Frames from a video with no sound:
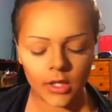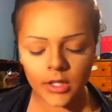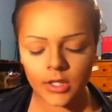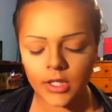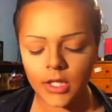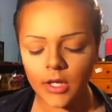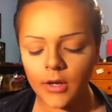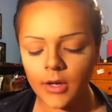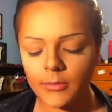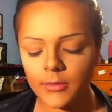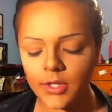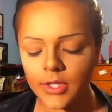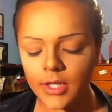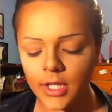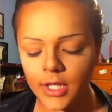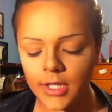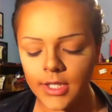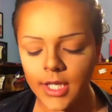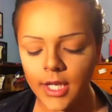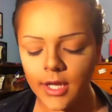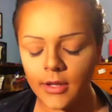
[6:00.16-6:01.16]
So I'm just
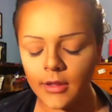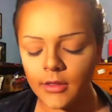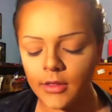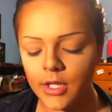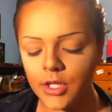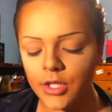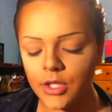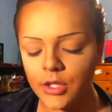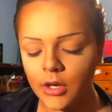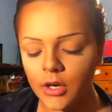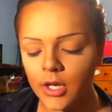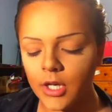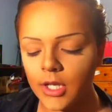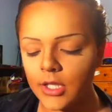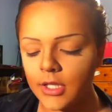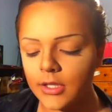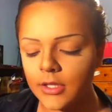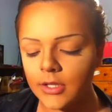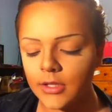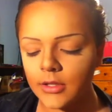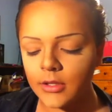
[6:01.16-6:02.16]
going to take the
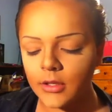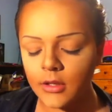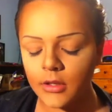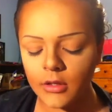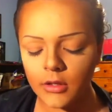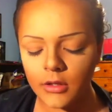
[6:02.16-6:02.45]
darkest